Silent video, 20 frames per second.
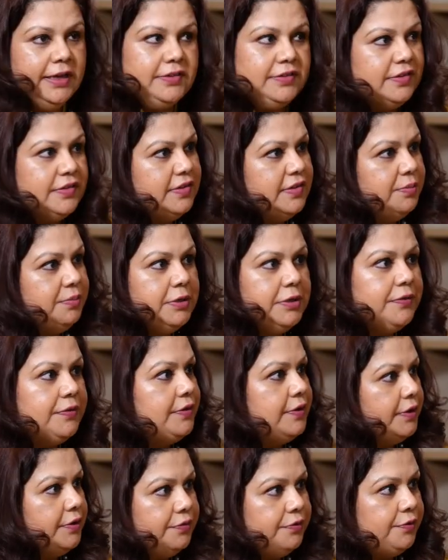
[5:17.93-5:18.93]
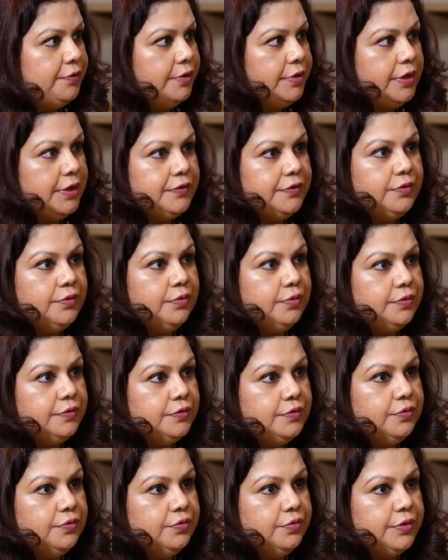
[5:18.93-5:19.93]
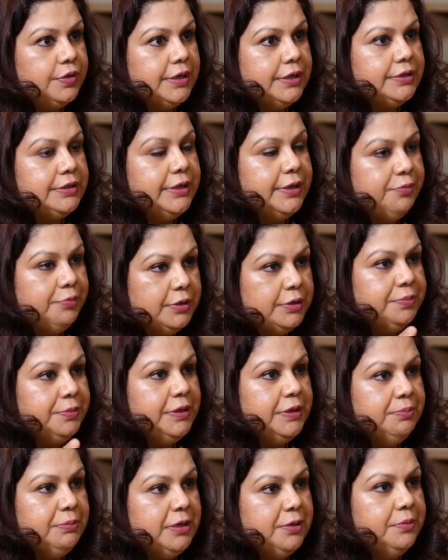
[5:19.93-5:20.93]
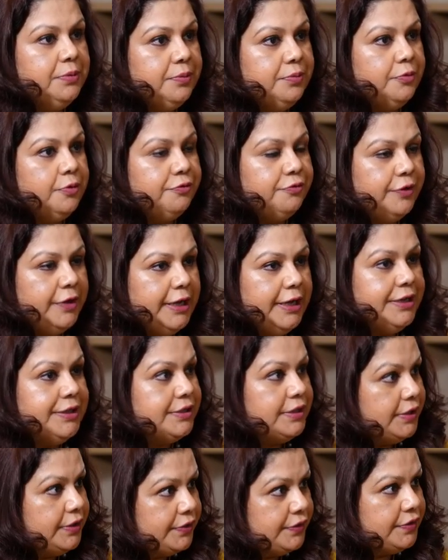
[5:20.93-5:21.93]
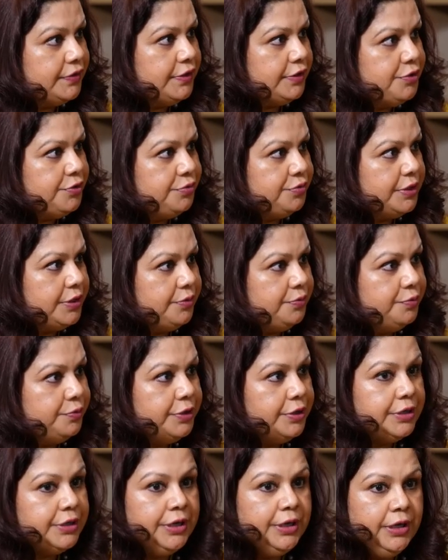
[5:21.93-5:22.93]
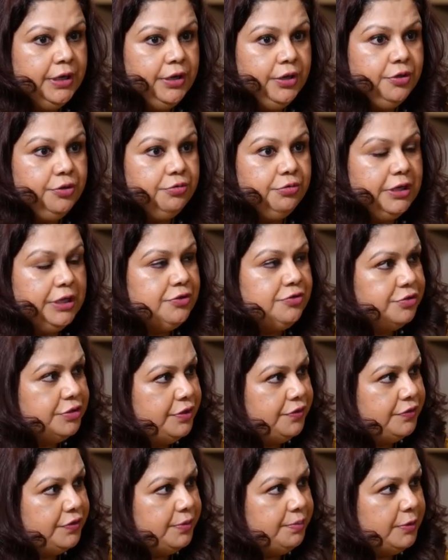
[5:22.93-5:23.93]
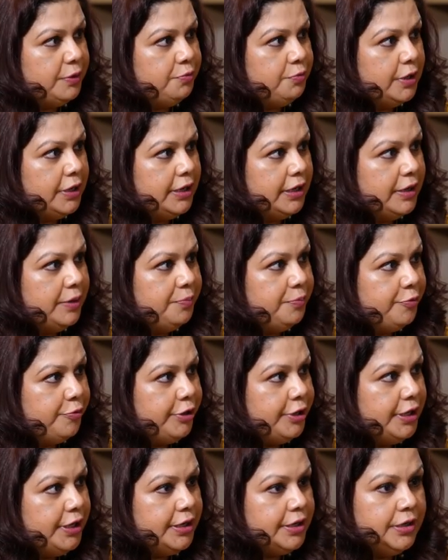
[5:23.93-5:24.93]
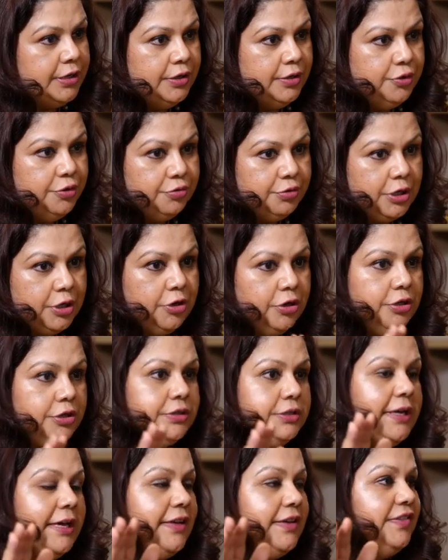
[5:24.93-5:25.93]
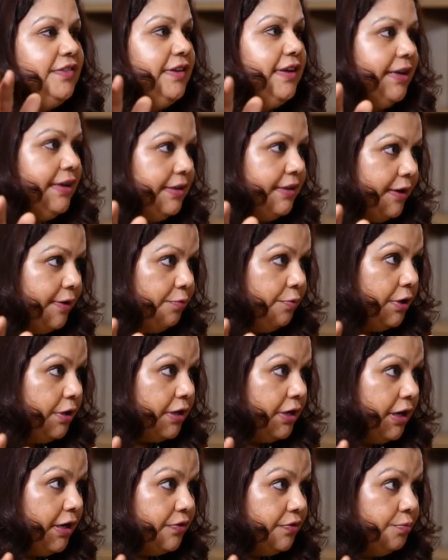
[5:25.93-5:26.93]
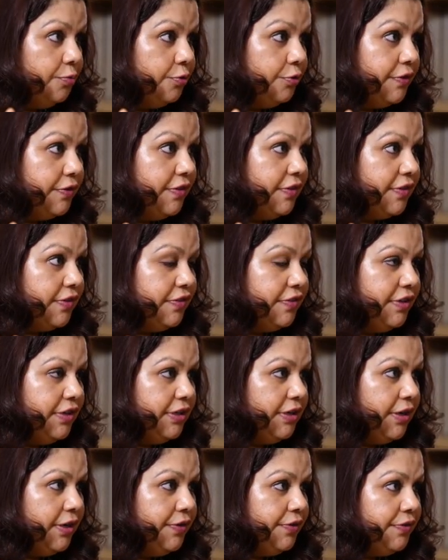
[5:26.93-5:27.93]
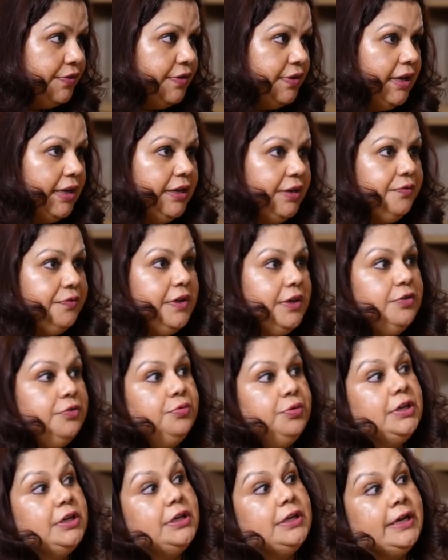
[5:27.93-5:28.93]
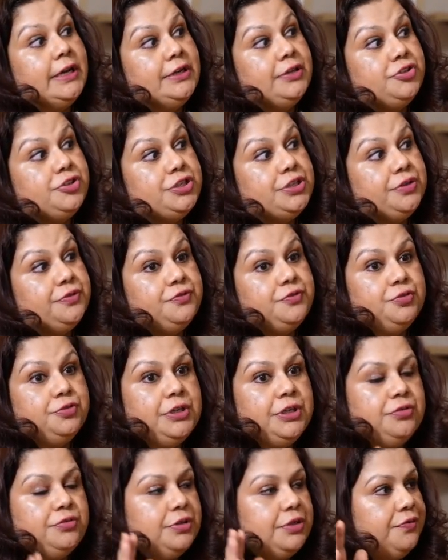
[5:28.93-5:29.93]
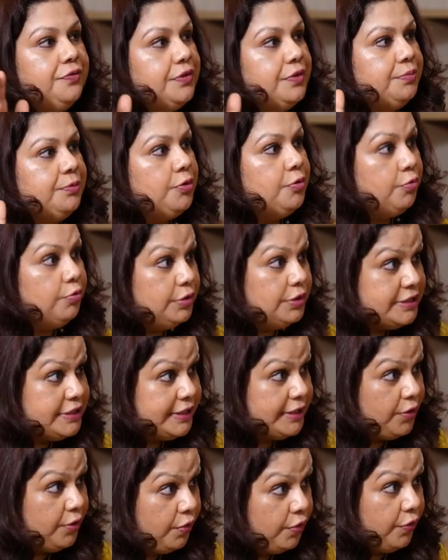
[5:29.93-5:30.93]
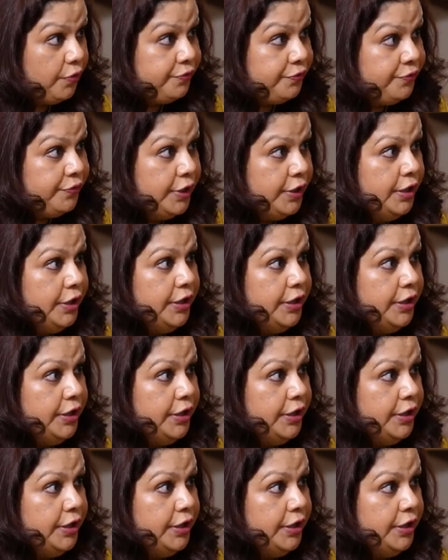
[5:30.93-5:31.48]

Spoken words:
it's a similar thing for us also, that there will be minimum of 8 hours that you can work. You need to give them a 1 hour break. You cannot extend their work hours more than 16 hours. And if they're doing a night shift, you need to give them a whole day off.